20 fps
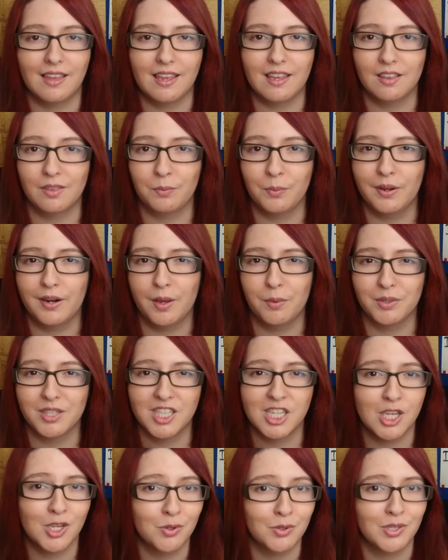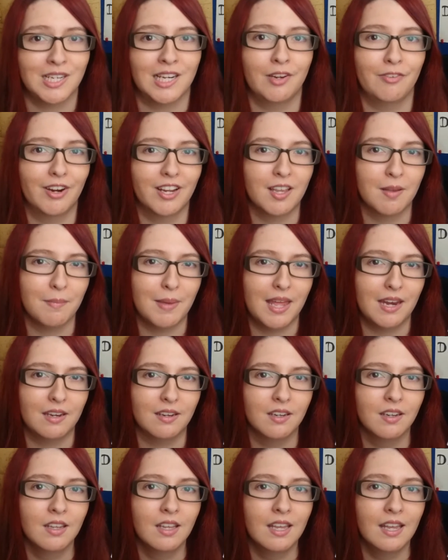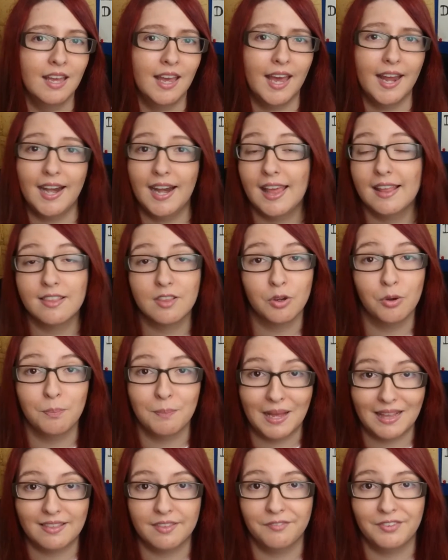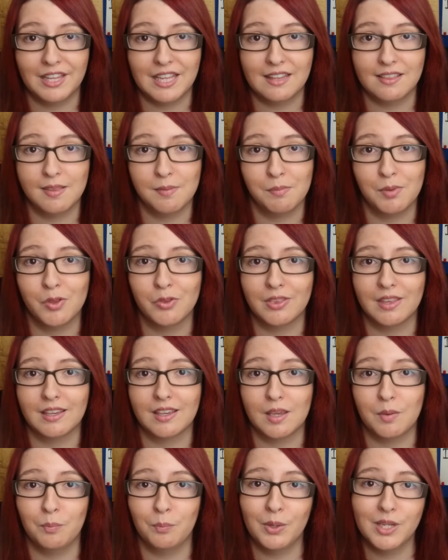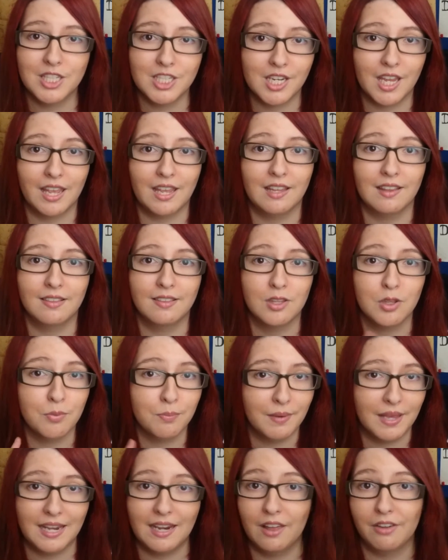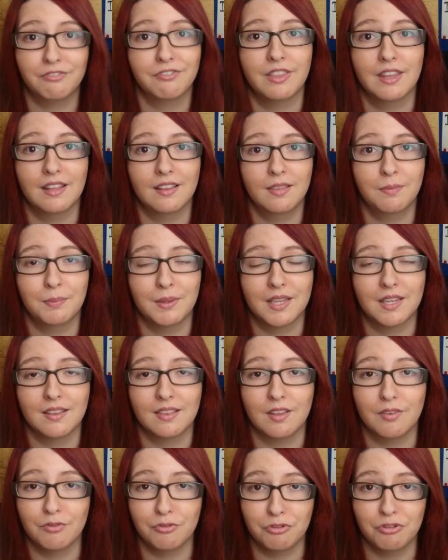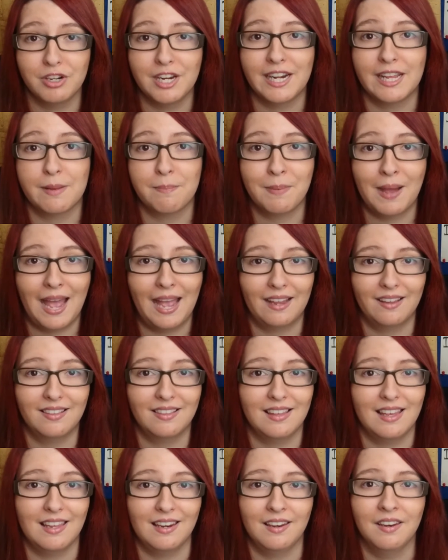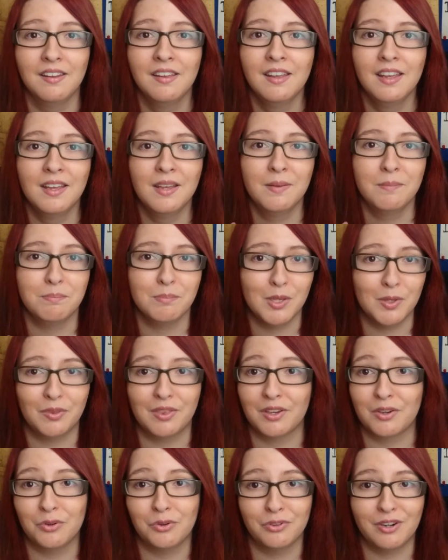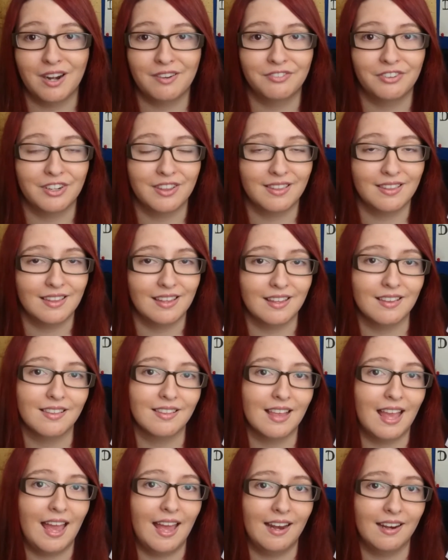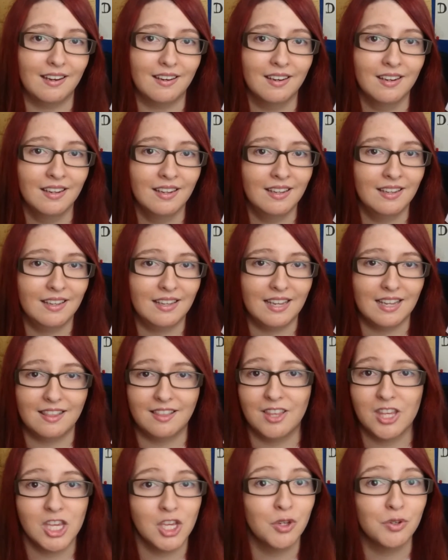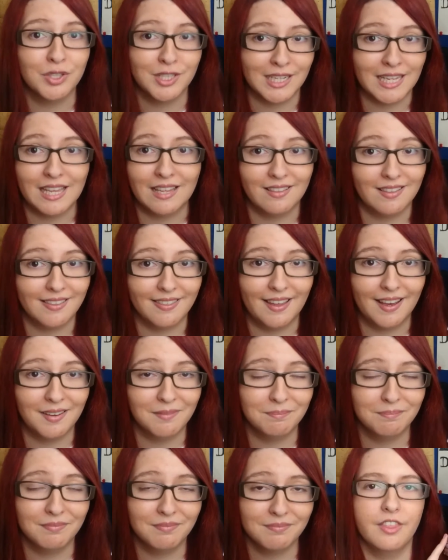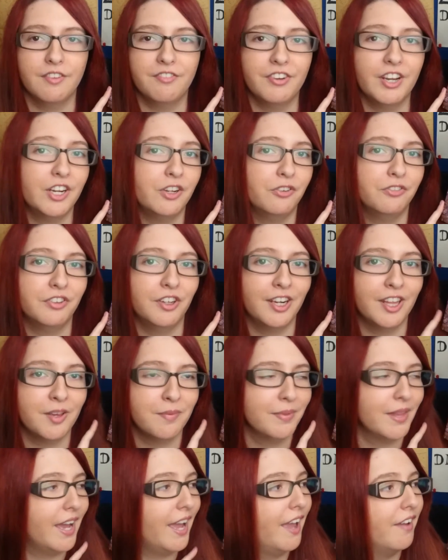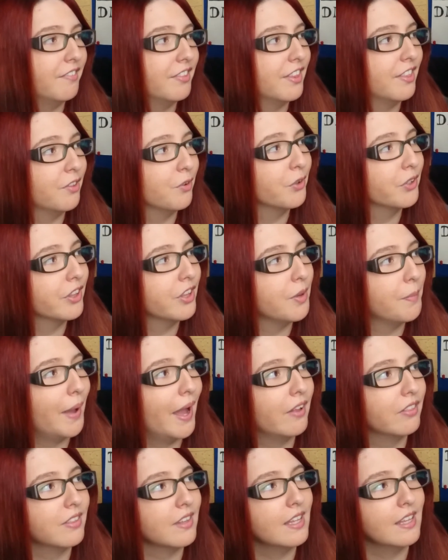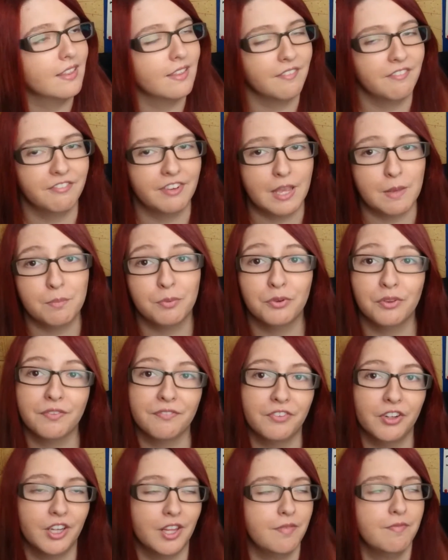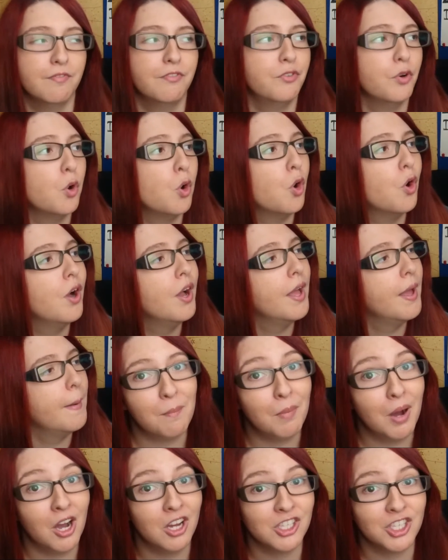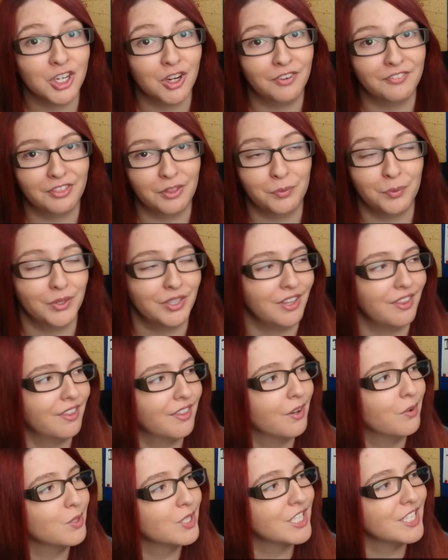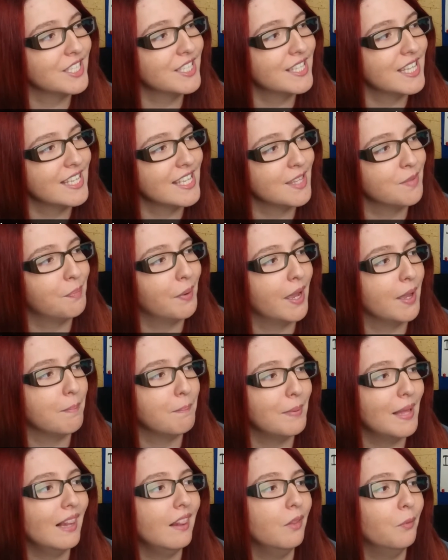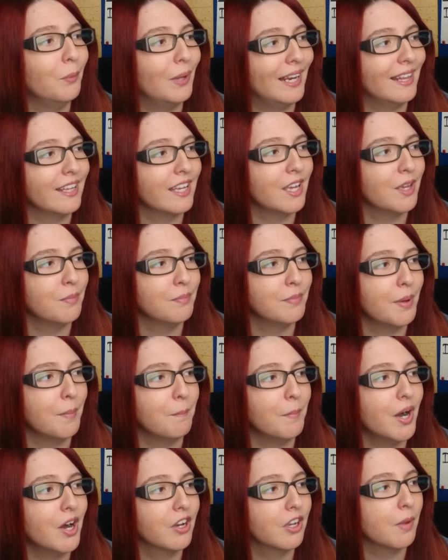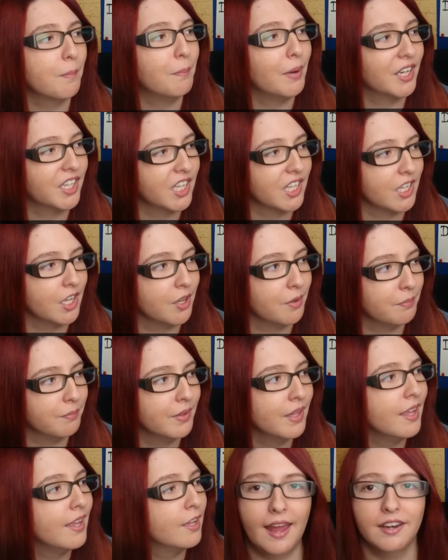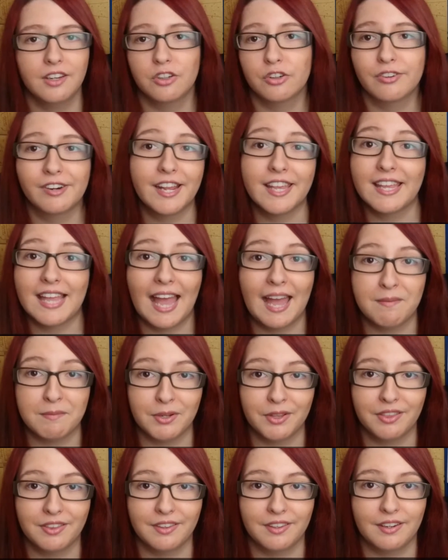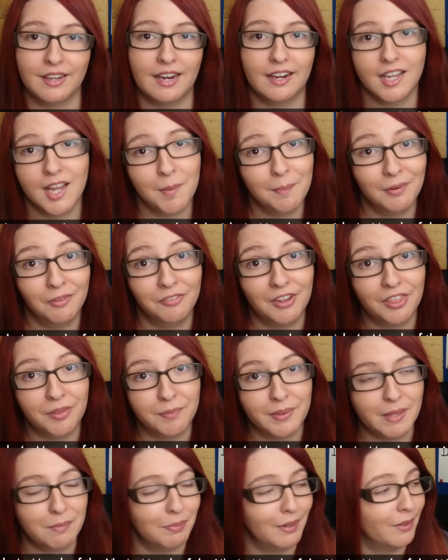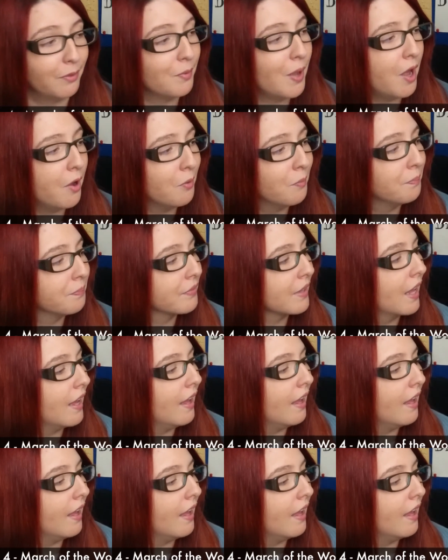say it's one I would hugely recommend, unless you're massively into music, in which case you may love this because it really packs in musical references and it's hugely into that. The final volume that I have to talk to you about is Fables Volume 4, March of the Wooden Soldiers. This is by Bill Willingham, Mark Buckingham, and Craig Hamilton, and a couple of other people as well.